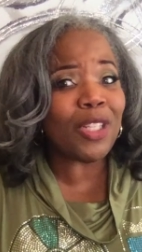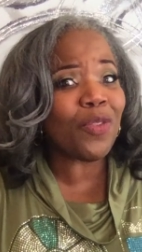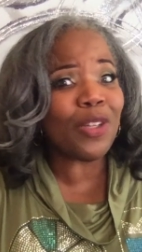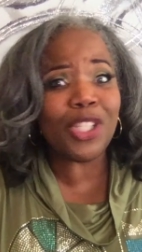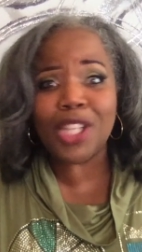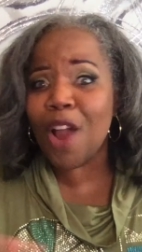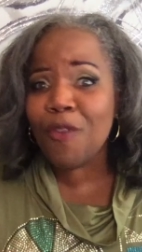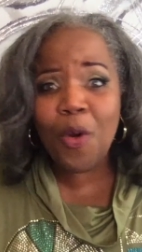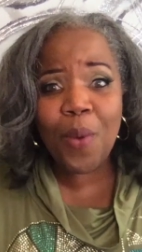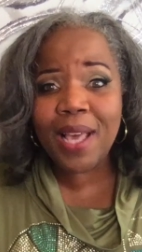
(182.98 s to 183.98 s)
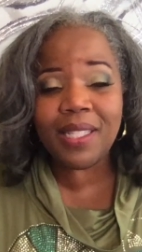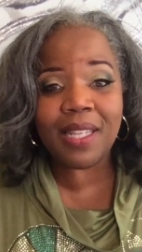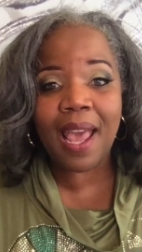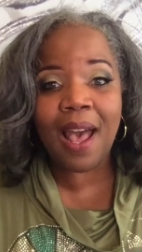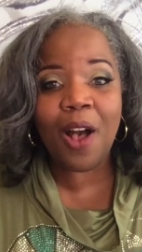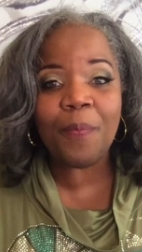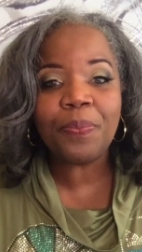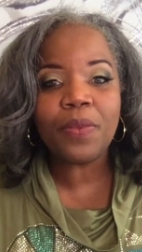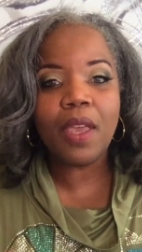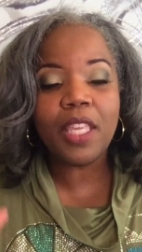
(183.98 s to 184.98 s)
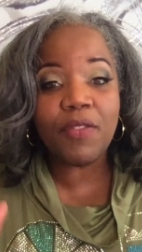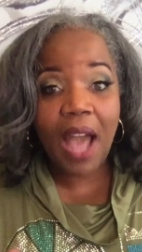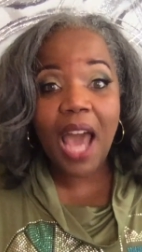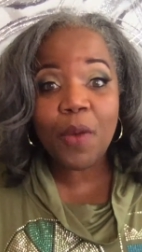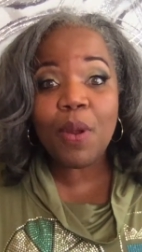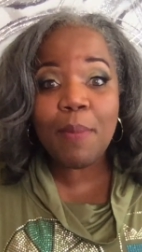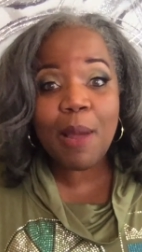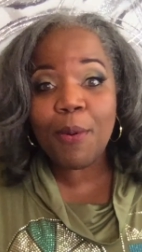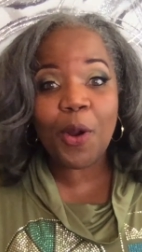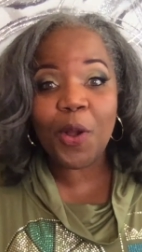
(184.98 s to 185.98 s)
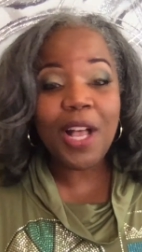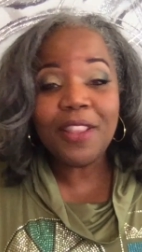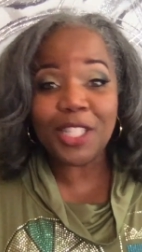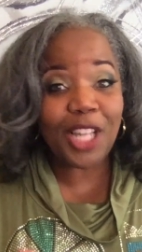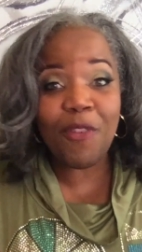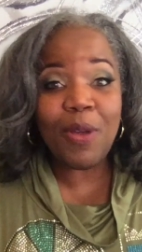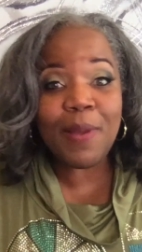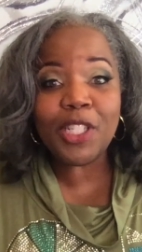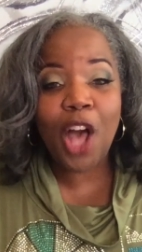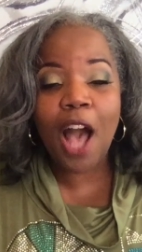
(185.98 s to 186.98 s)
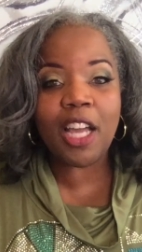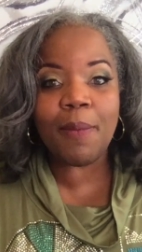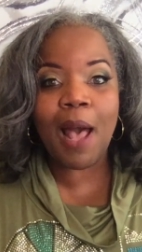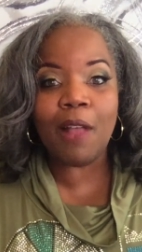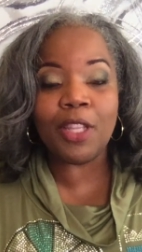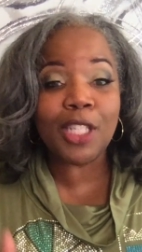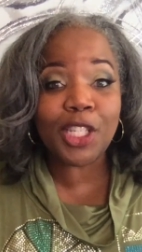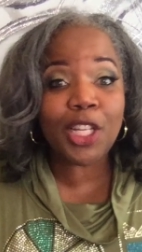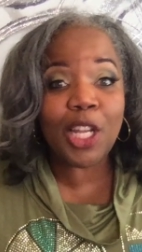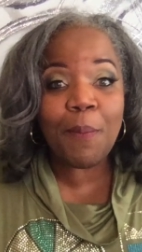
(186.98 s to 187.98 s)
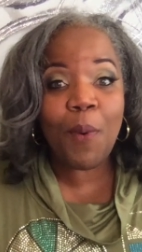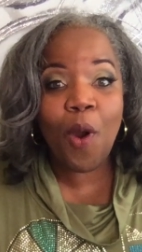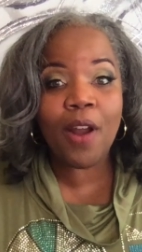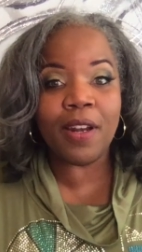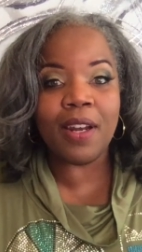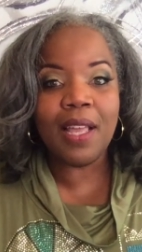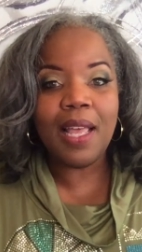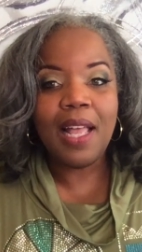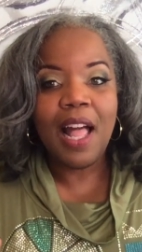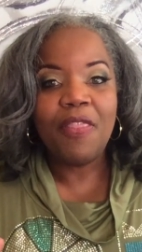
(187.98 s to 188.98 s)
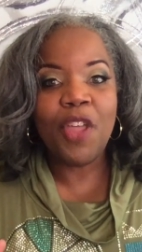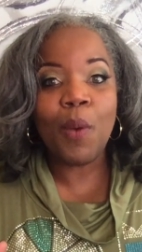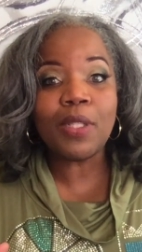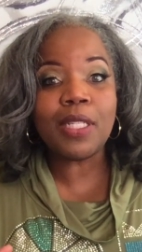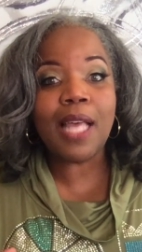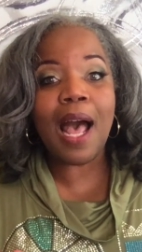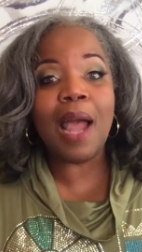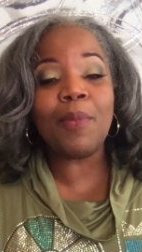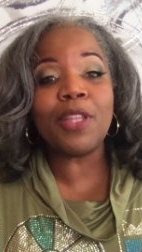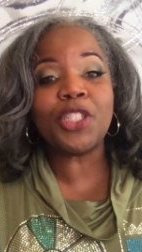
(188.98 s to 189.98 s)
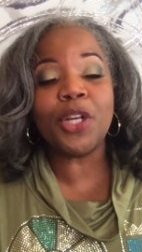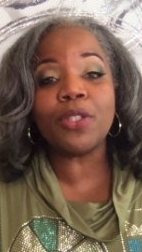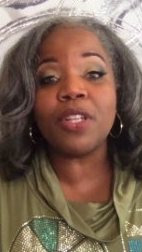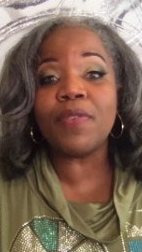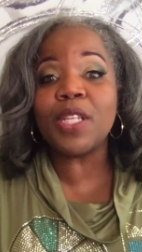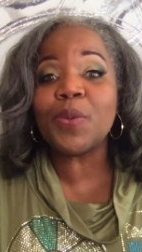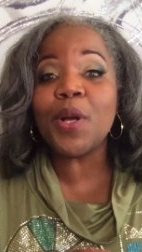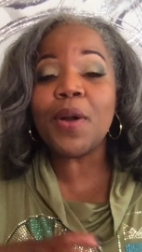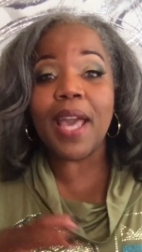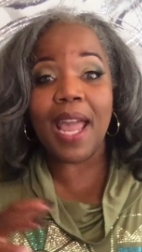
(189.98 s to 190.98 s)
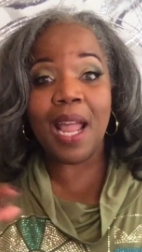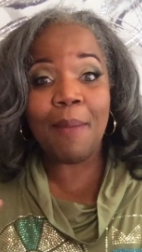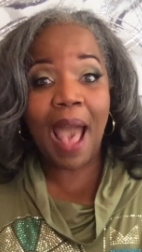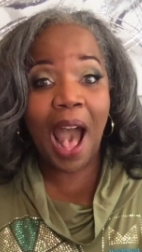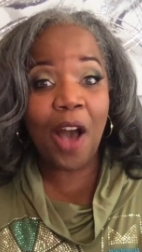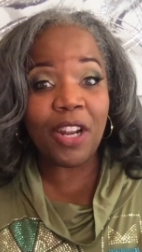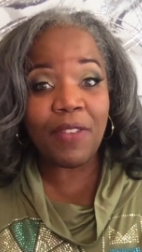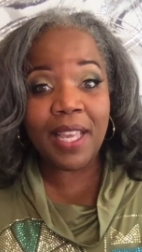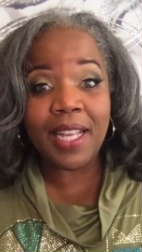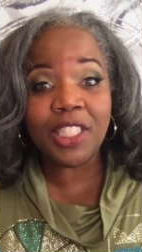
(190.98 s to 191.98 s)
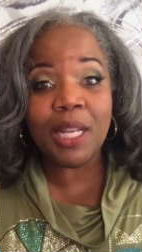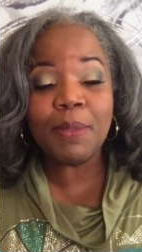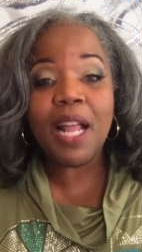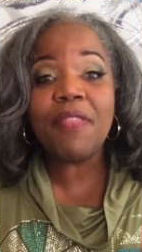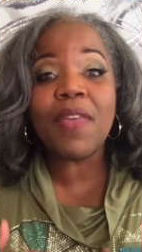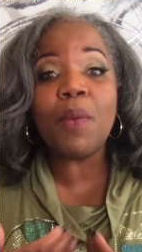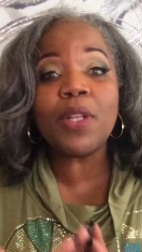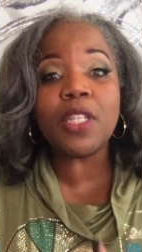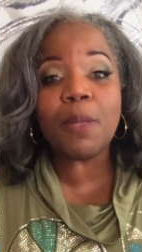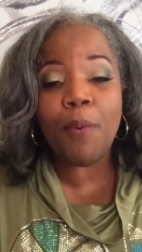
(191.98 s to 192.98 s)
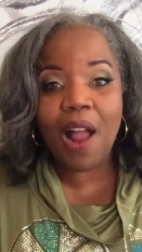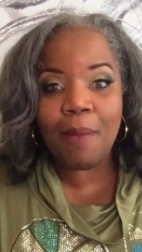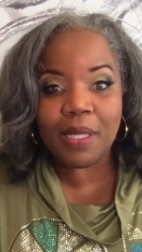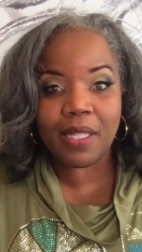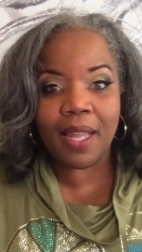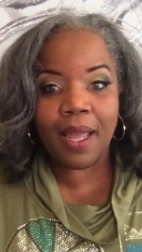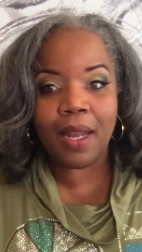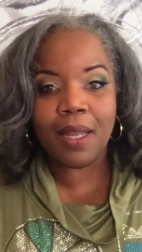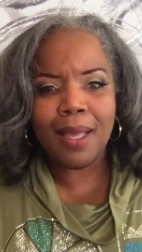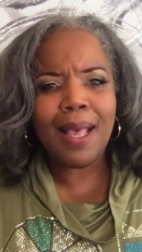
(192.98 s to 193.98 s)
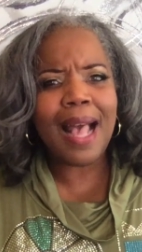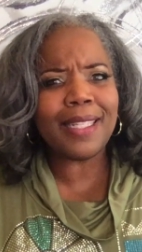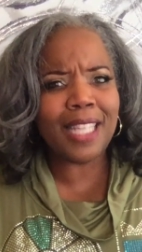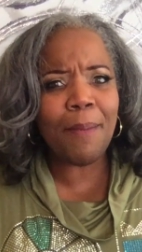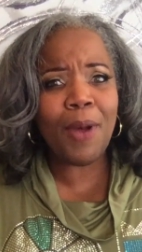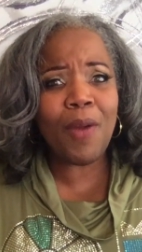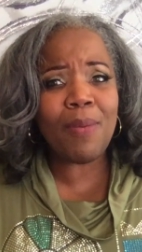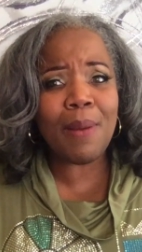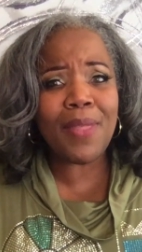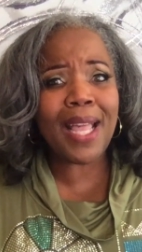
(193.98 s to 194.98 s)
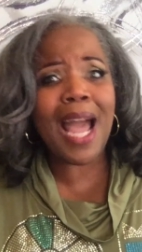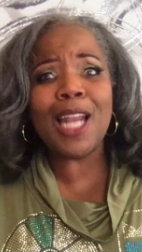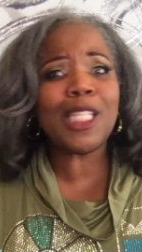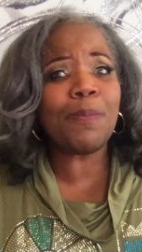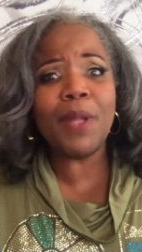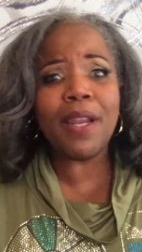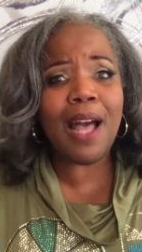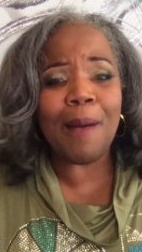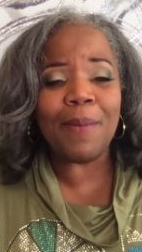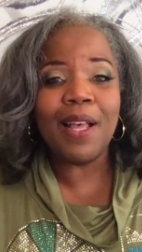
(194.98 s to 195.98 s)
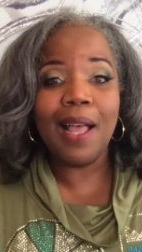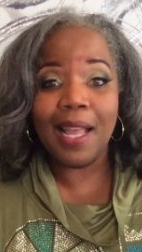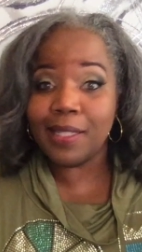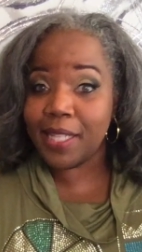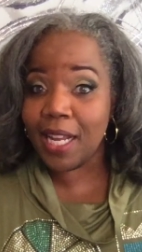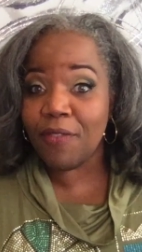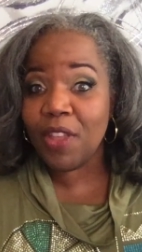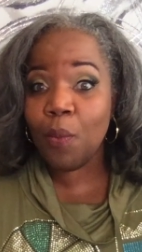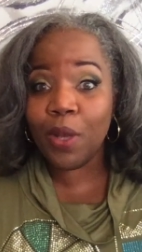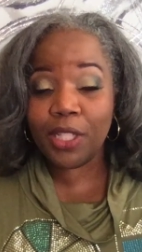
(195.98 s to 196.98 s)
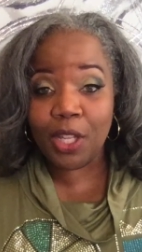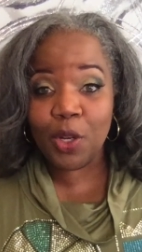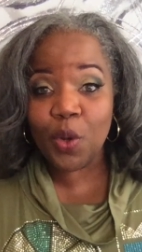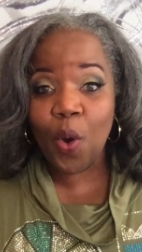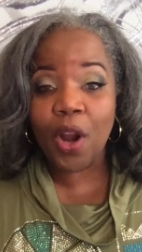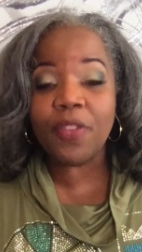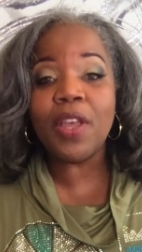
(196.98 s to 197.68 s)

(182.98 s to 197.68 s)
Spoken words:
for several weeks now. You've got to remember the stuff we've been talking about. This is still important. There was a time when the children of Israel came out of Egypt. They went to the promised land. At some point, remember, they kind of split up, and 10 of them went to the north